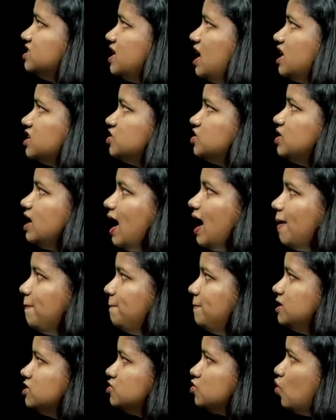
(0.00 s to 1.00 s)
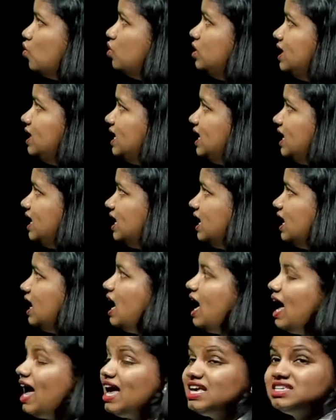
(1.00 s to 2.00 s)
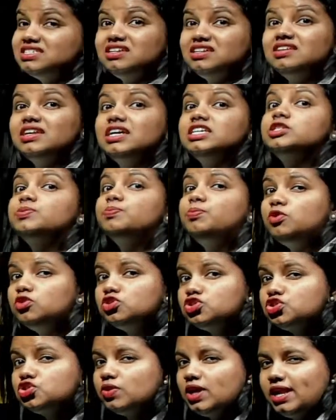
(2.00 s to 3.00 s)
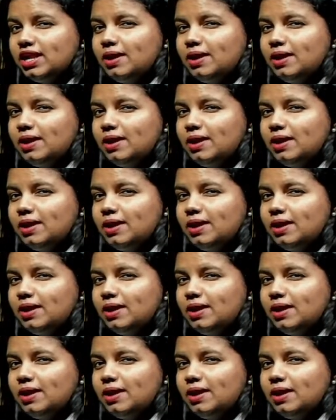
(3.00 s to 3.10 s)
action happens only as a response to an